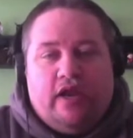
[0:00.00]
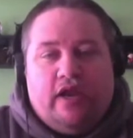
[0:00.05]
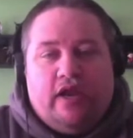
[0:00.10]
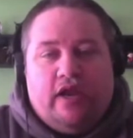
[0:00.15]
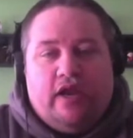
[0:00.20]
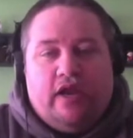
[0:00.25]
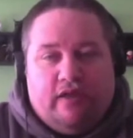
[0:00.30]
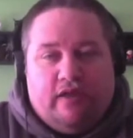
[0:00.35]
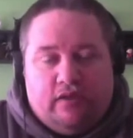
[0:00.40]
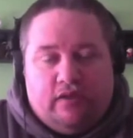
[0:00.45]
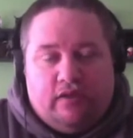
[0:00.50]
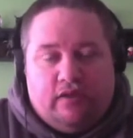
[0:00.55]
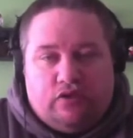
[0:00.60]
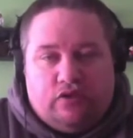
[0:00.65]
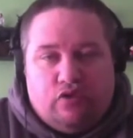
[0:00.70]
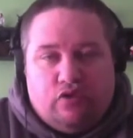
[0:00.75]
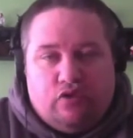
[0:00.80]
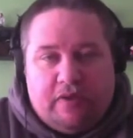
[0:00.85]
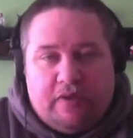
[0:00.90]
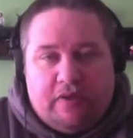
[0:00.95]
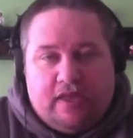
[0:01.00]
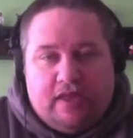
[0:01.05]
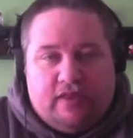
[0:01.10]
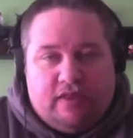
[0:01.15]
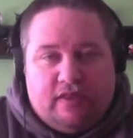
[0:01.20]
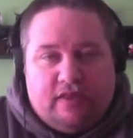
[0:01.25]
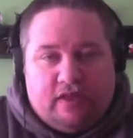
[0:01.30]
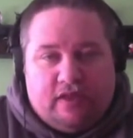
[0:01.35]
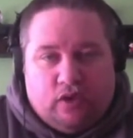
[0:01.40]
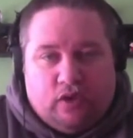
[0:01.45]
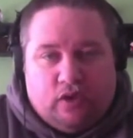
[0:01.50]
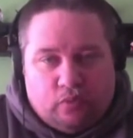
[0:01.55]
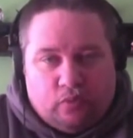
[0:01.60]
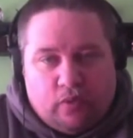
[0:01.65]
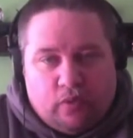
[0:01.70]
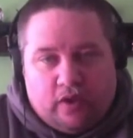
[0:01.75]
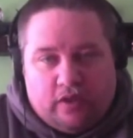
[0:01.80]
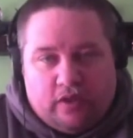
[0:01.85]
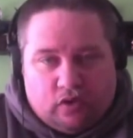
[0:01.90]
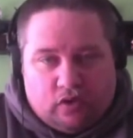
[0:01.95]
it to be
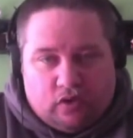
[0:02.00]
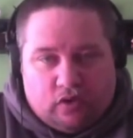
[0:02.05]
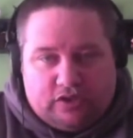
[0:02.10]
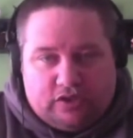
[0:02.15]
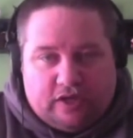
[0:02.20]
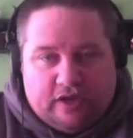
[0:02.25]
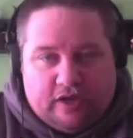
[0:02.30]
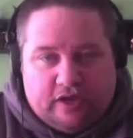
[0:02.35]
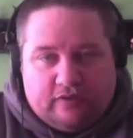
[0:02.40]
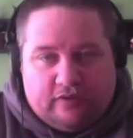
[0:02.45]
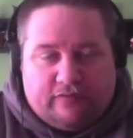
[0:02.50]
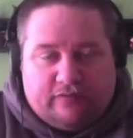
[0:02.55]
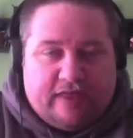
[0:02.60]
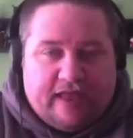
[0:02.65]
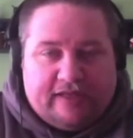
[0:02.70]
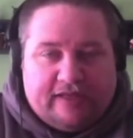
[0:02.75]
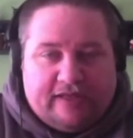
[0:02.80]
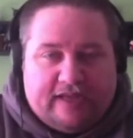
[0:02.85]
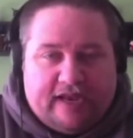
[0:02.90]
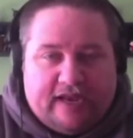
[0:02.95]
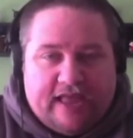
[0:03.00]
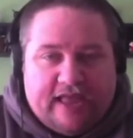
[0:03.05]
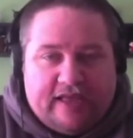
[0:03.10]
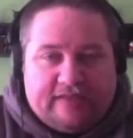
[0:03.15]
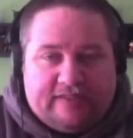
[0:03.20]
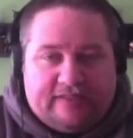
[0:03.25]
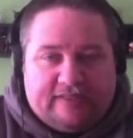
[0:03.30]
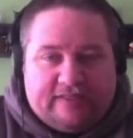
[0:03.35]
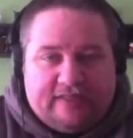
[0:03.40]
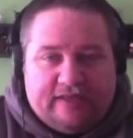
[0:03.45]
one of the launch titles for the SNES.